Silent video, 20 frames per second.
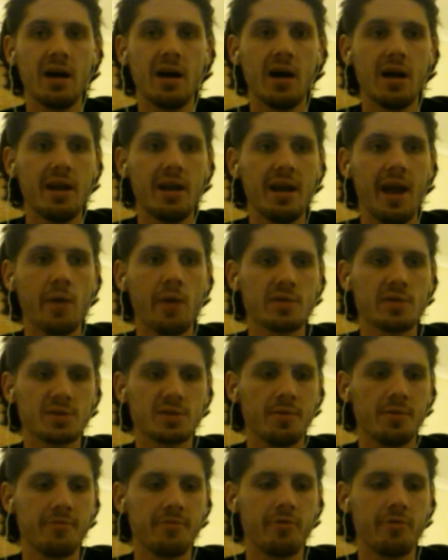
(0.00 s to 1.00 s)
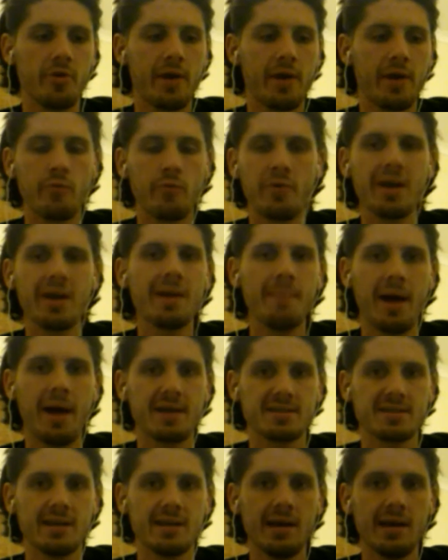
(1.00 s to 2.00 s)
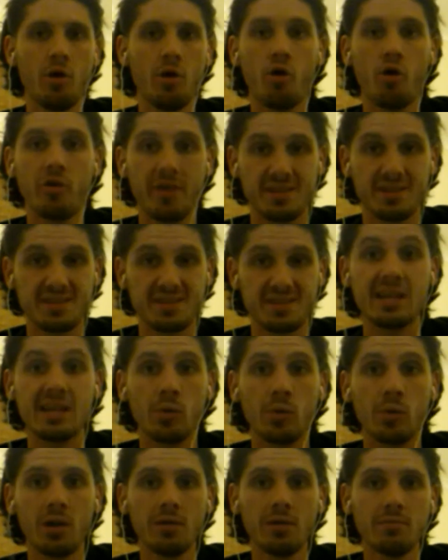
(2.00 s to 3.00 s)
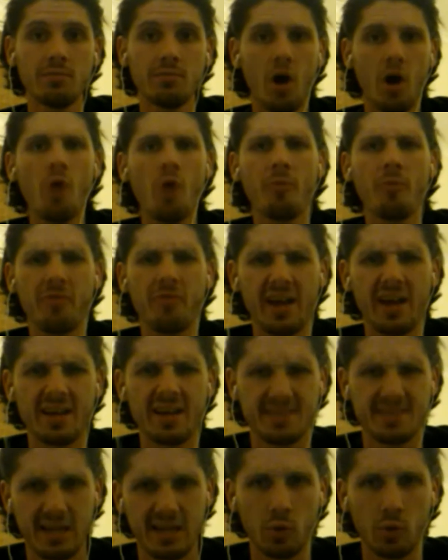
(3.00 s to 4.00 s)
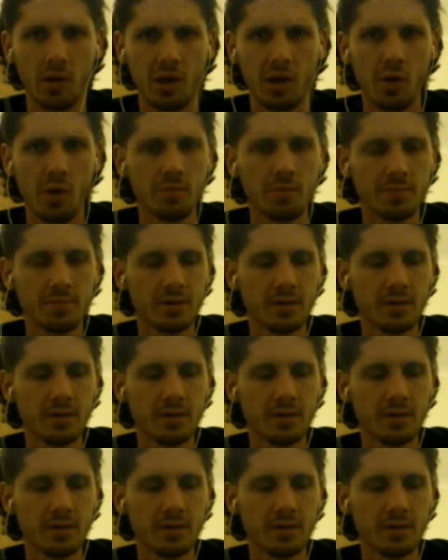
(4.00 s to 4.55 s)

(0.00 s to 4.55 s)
an announcement for a remaster or a sequel. Hopefully a sequel, though.